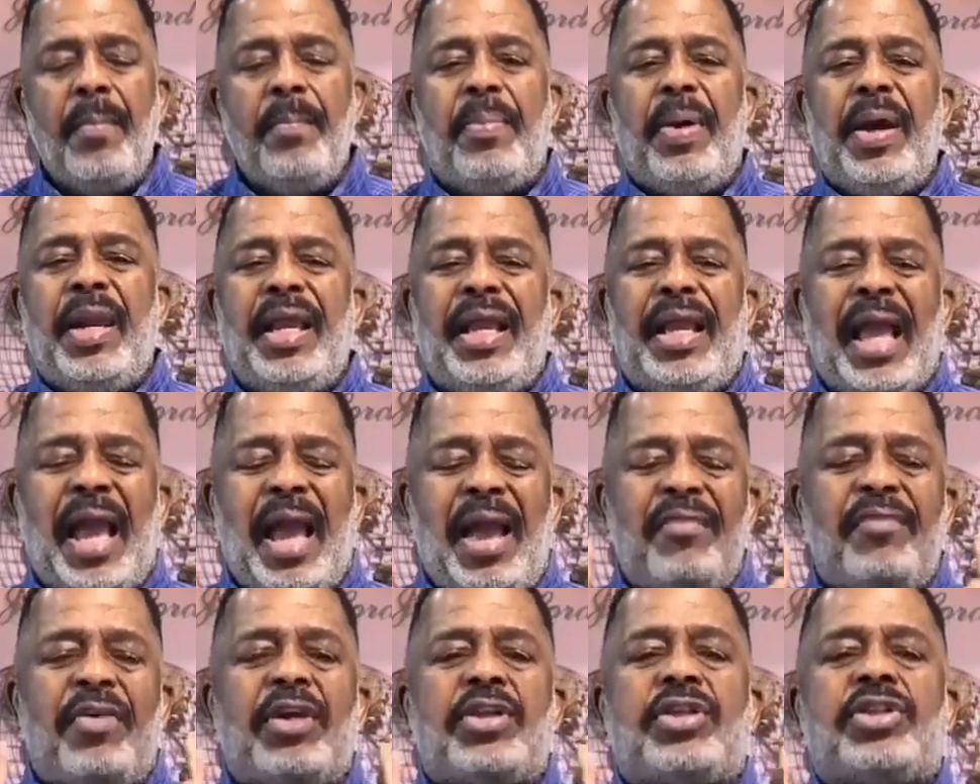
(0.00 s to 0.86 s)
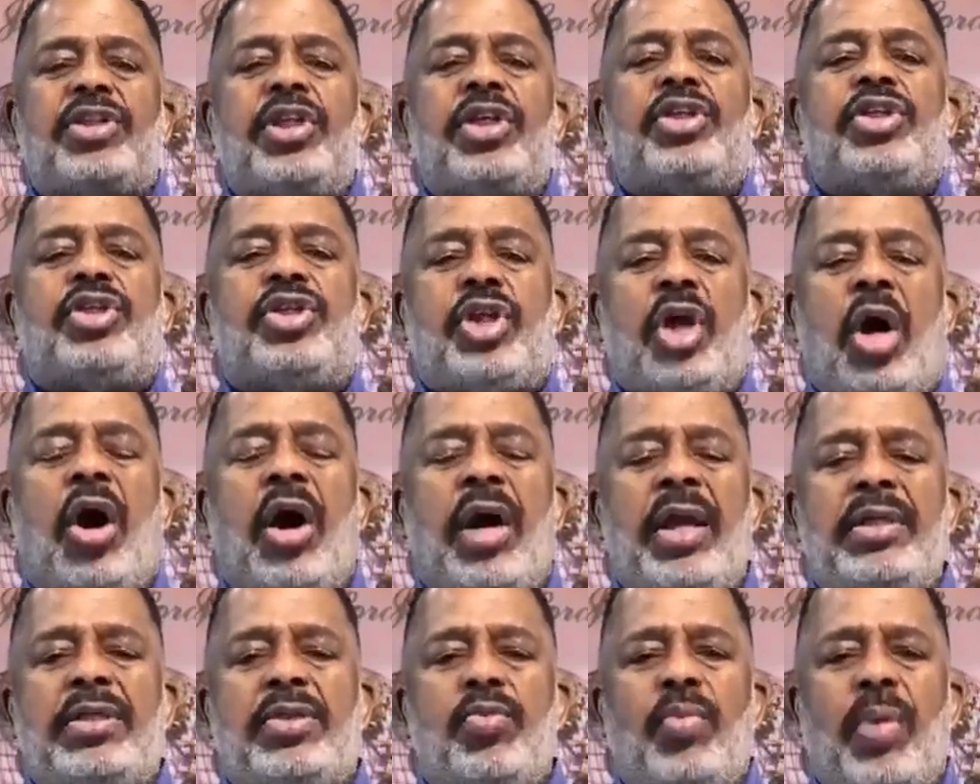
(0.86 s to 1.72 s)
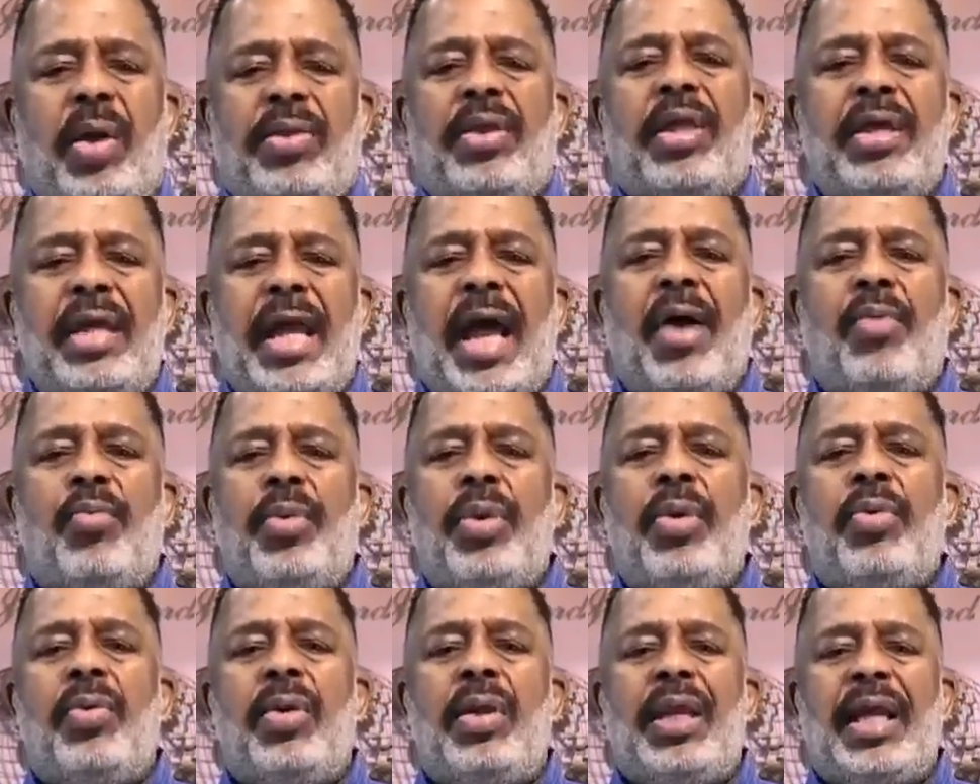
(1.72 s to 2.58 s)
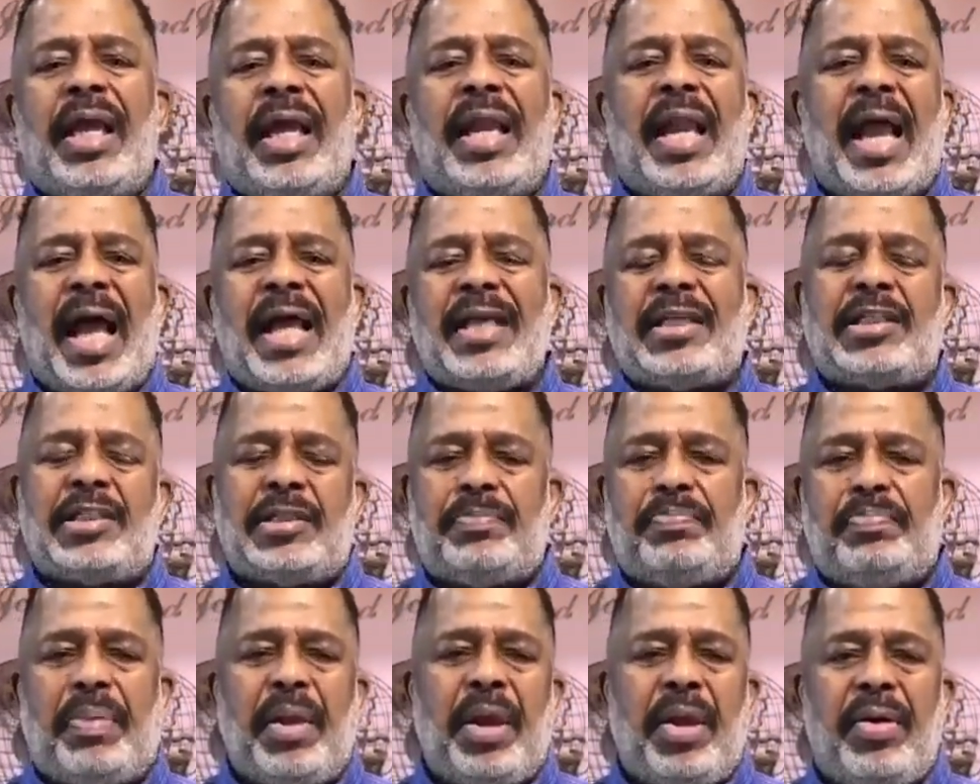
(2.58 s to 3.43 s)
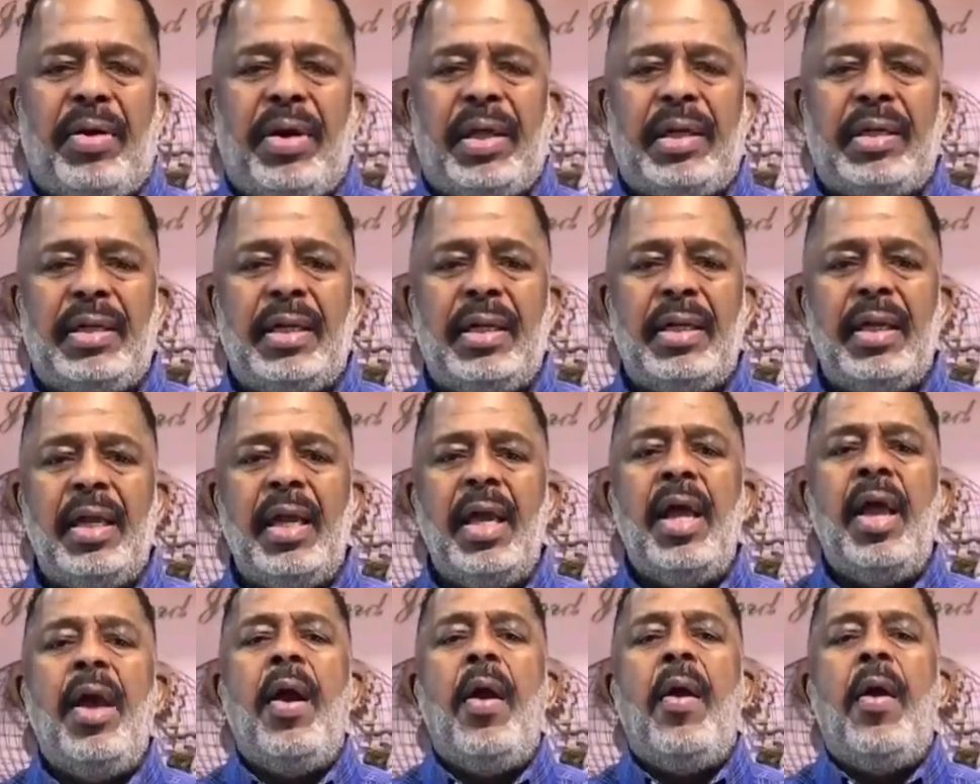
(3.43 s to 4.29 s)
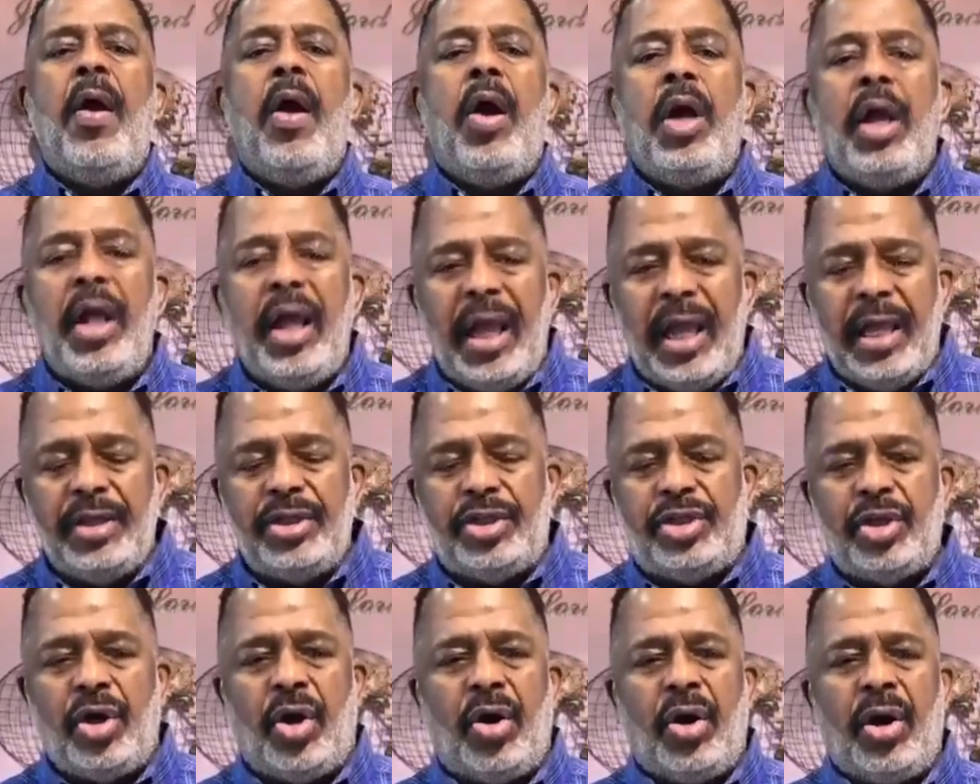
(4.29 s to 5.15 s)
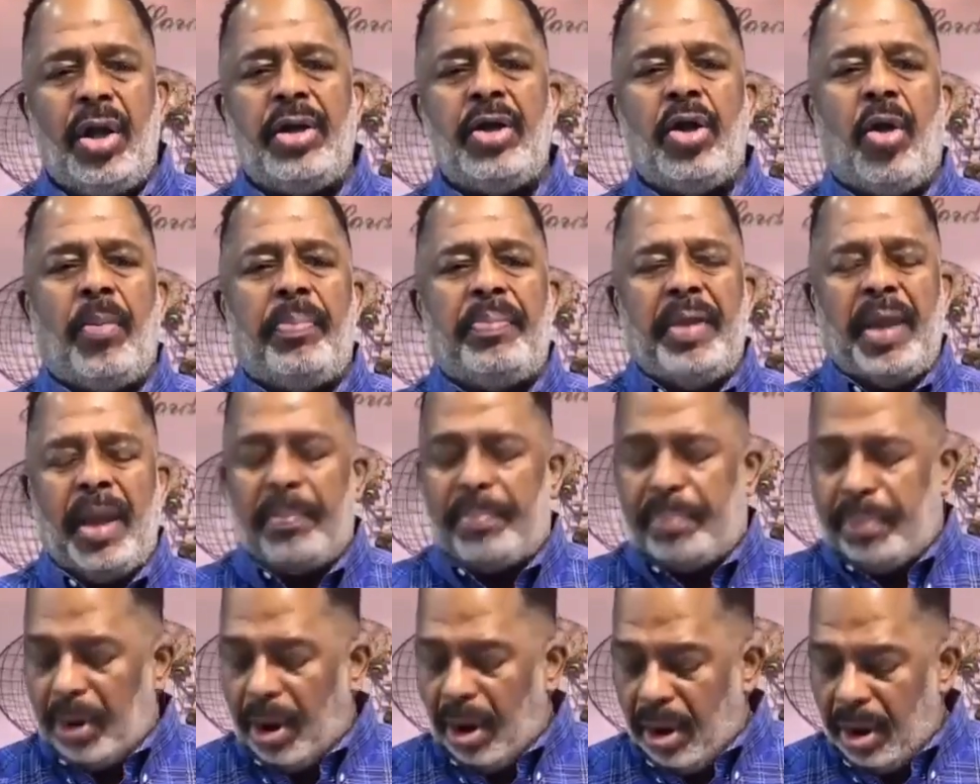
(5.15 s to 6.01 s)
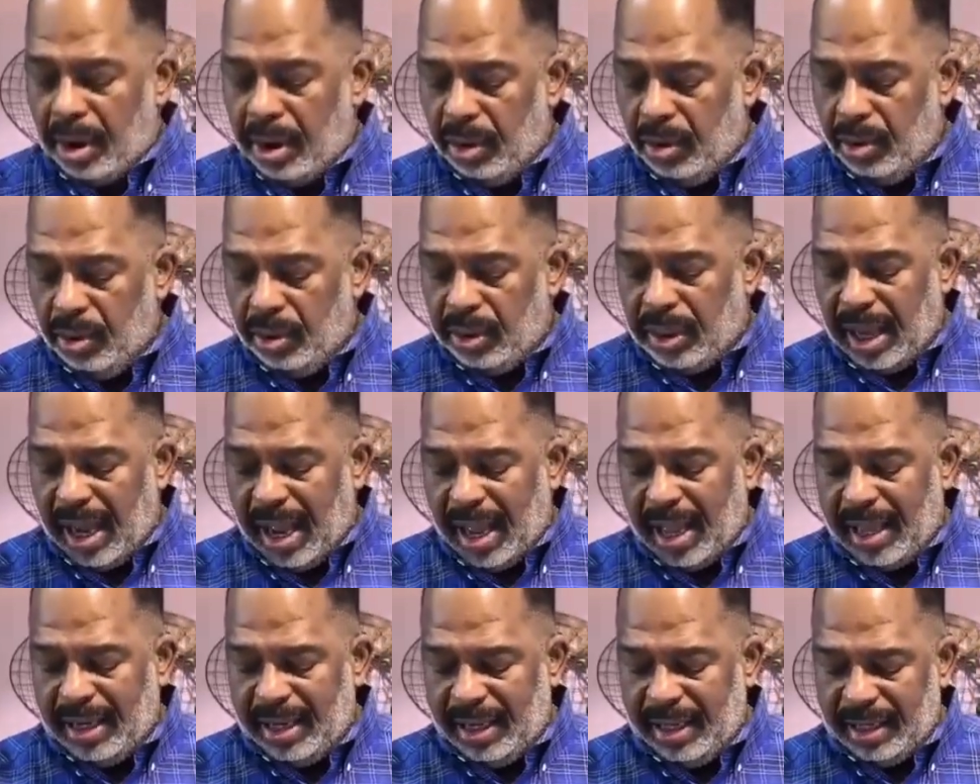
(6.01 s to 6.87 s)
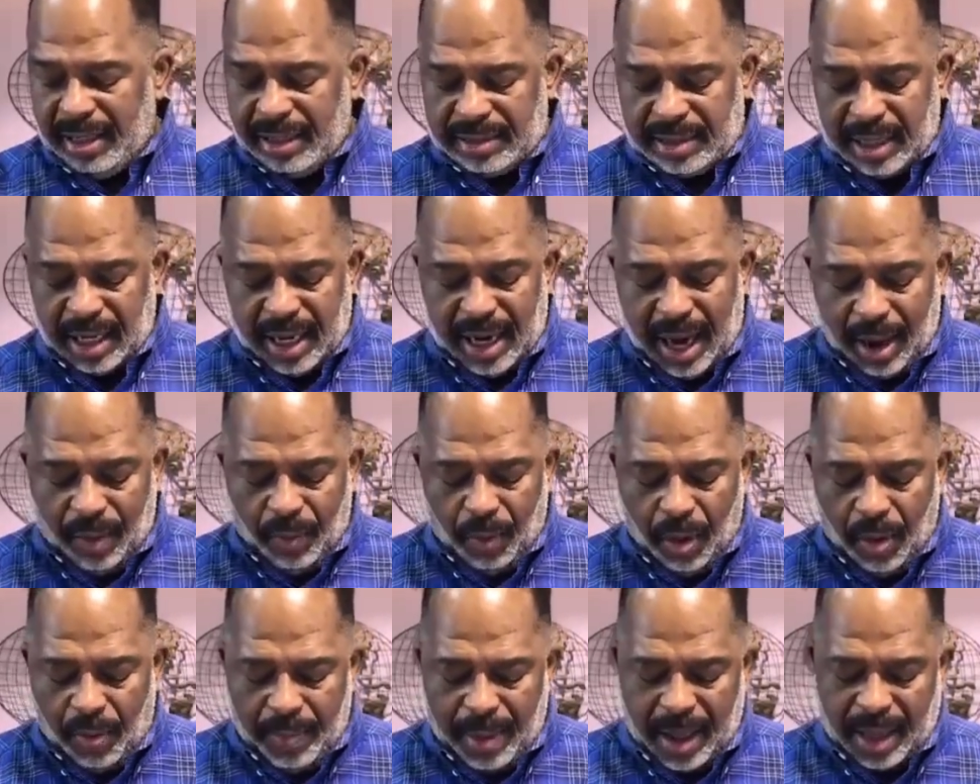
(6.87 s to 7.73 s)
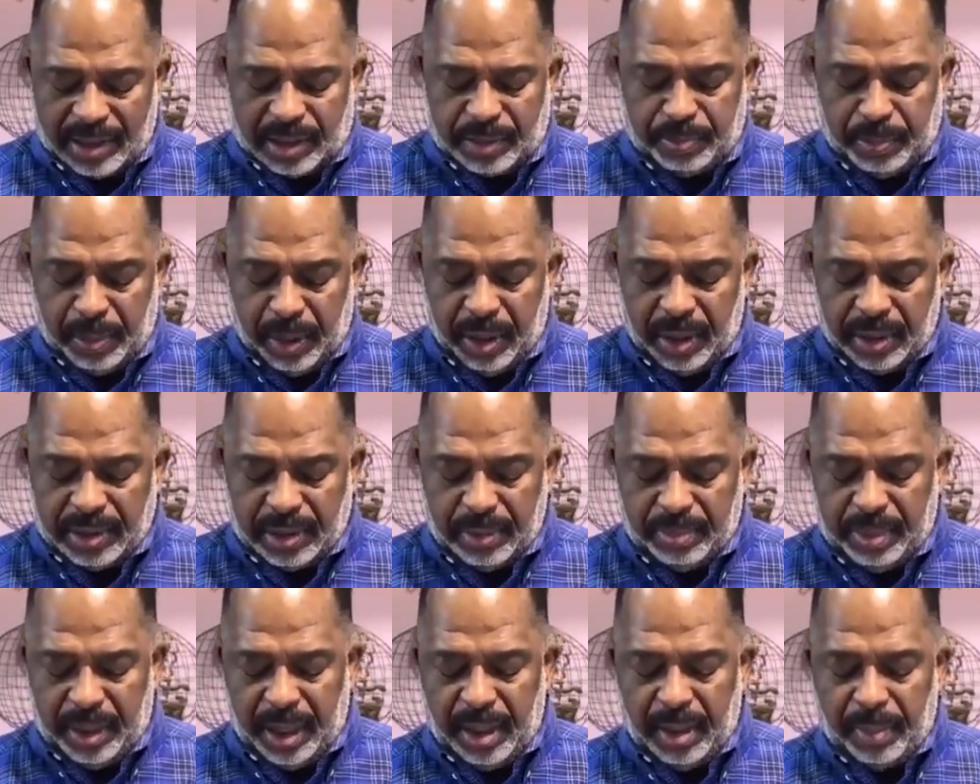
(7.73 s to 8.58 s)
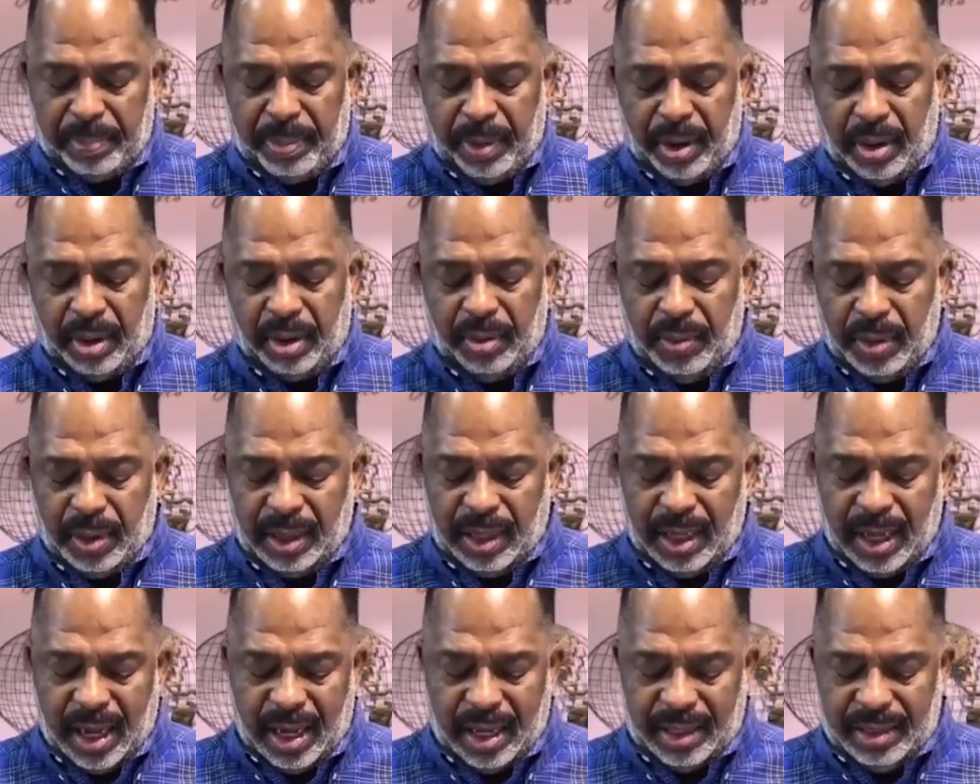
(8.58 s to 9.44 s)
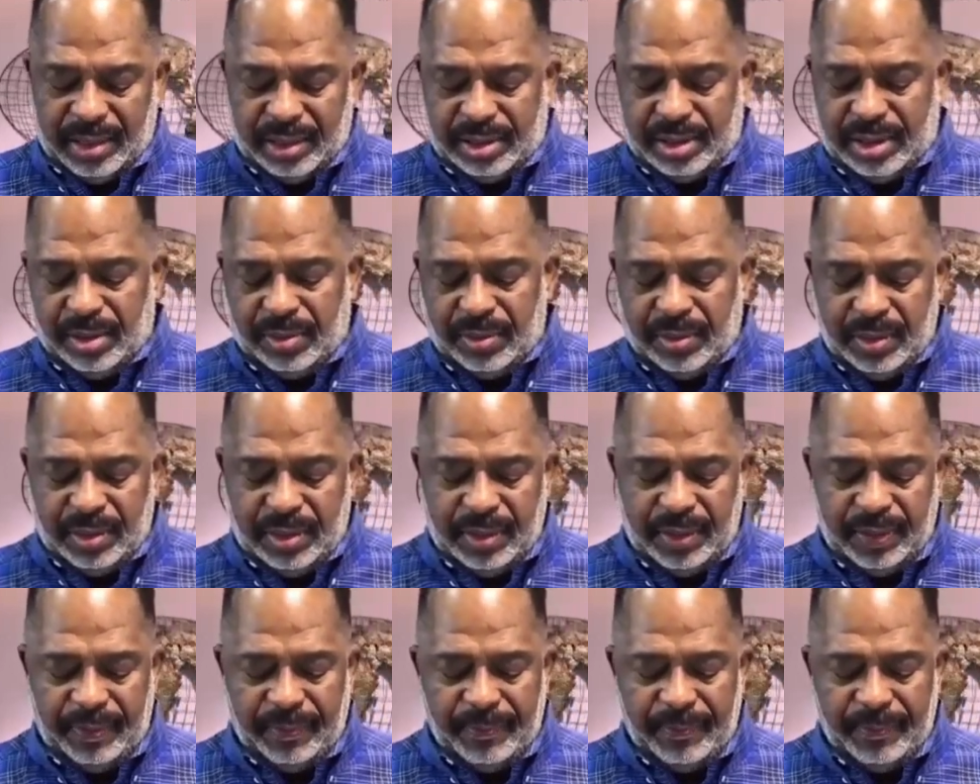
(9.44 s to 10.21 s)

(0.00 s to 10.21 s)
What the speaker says: but he gave us the choice whether or not we will let our spirit enjoin or be a part of who God is. And I want my spirit to be a part of what God is doing.